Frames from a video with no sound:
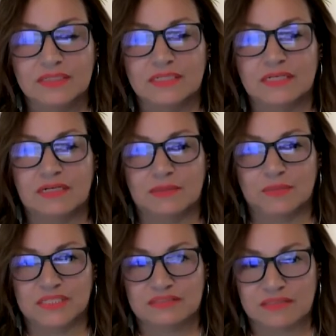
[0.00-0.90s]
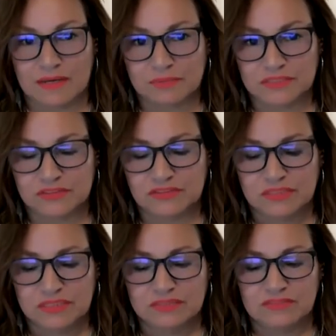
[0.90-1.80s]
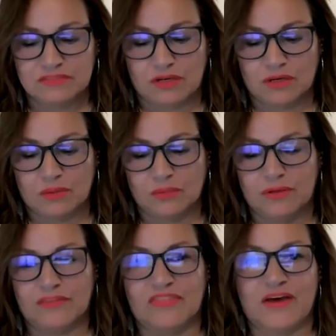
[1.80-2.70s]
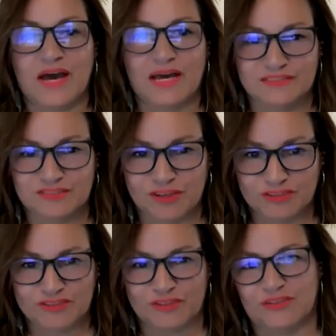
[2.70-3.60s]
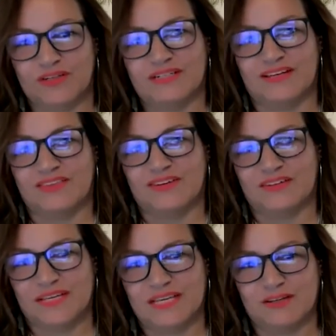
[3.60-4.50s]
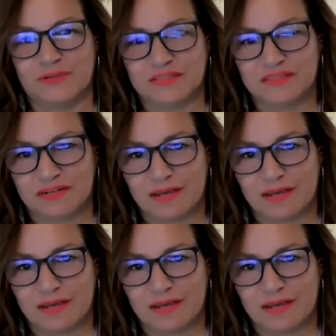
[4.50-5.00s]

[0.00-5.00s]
are going to be established. So that is also another area that